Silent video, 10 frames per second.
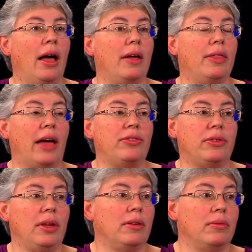
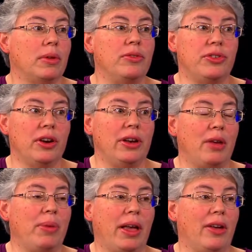That's
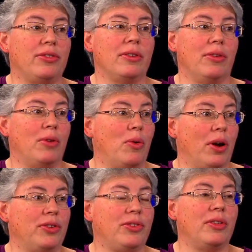concerning because, of
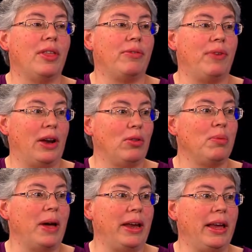course, the federal
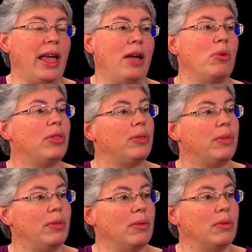money came with
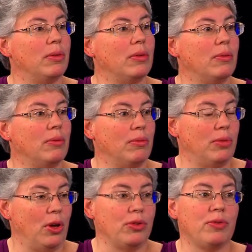
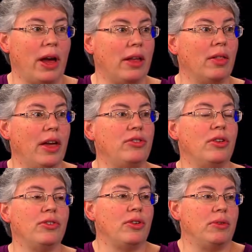those
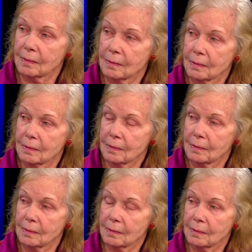regulations. So now we know
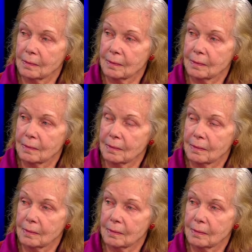that if they're
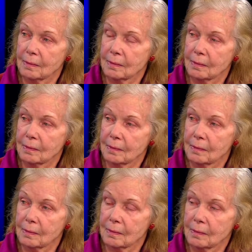receiving
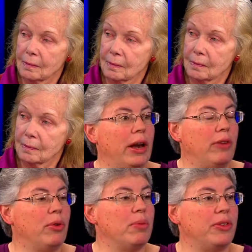money, more money
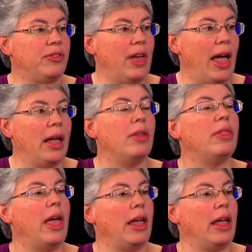from the state, they